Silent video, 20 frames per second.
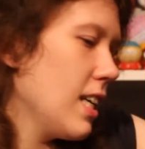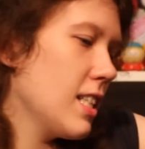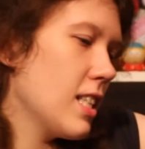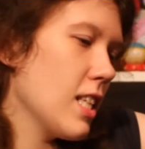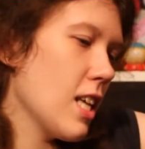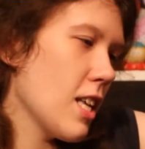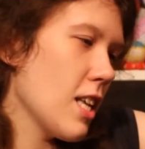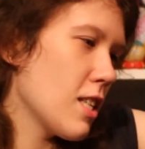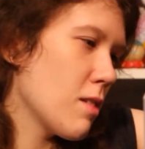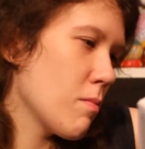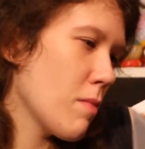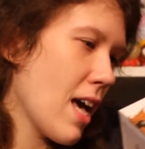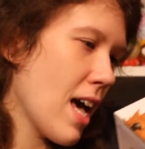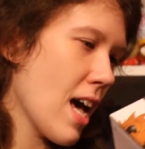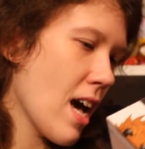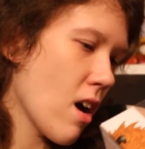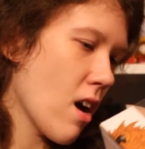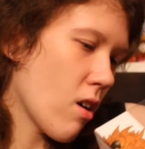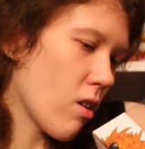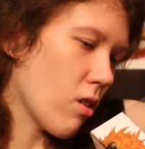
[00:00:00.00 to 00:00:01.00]
It's a
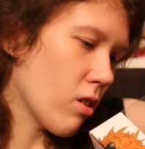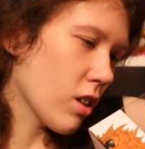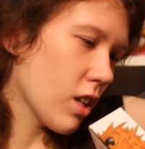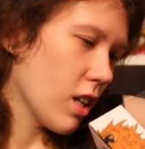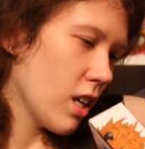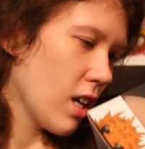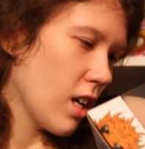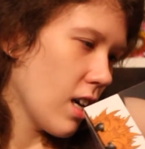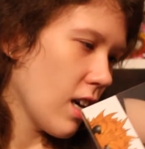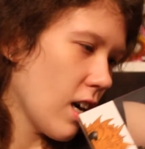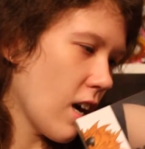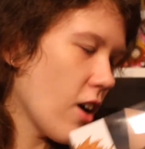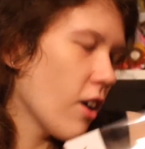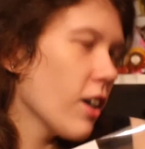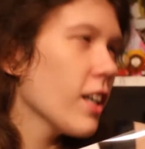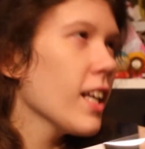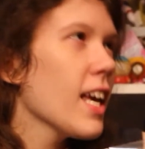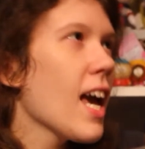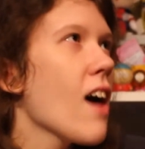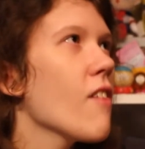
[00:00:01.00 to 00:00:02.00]
Smaug! I
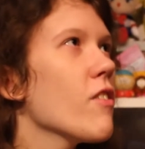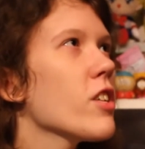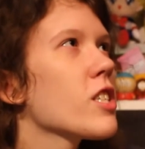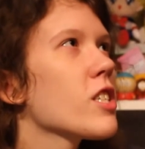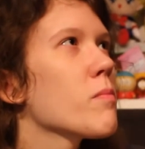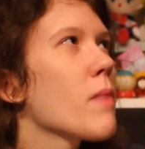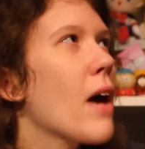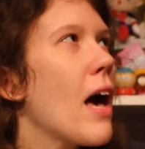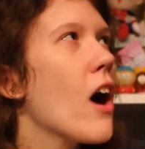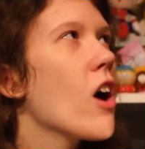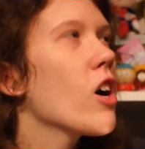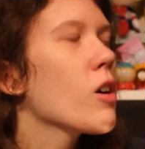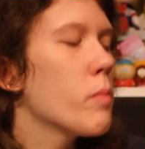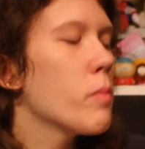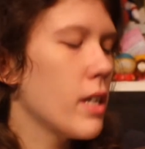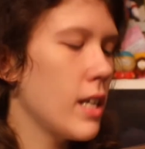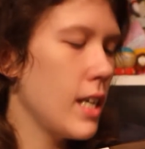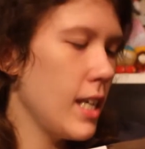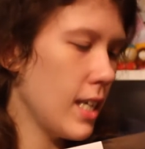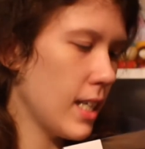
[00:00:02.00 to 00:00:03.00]
already have a Smaug,
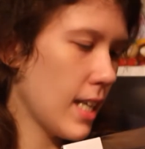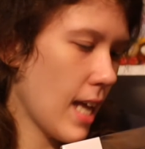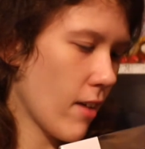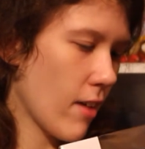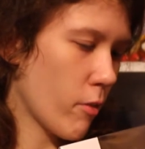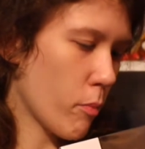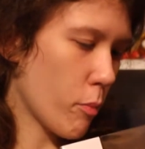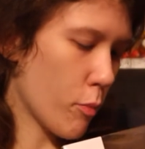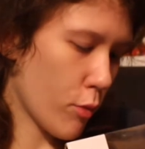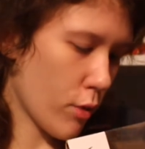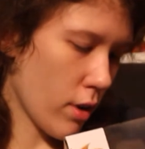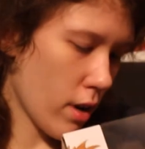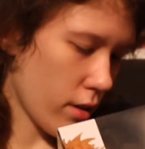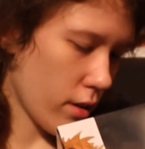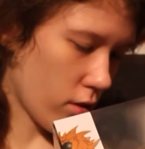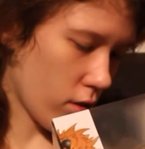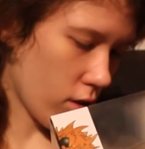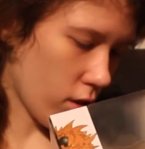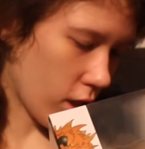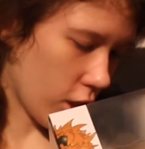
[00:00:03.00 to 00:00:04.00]
but he can have a
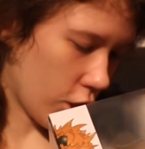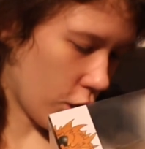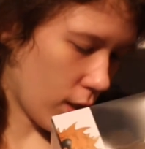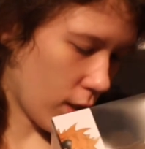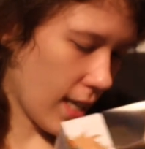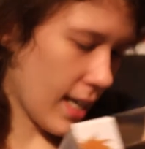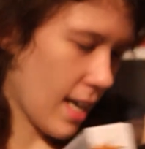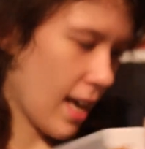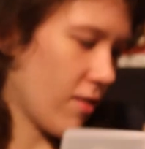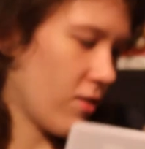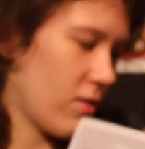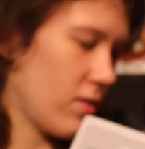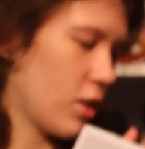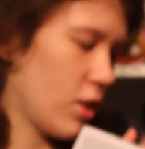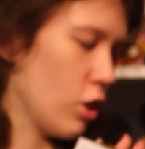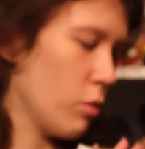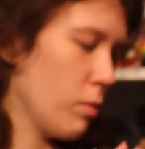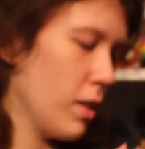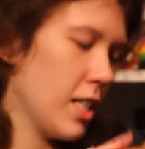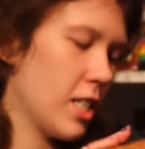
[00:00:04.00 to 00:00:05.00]
brother because you can't have
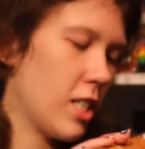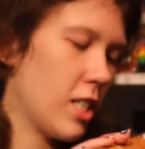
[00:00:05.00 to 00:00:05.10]
too many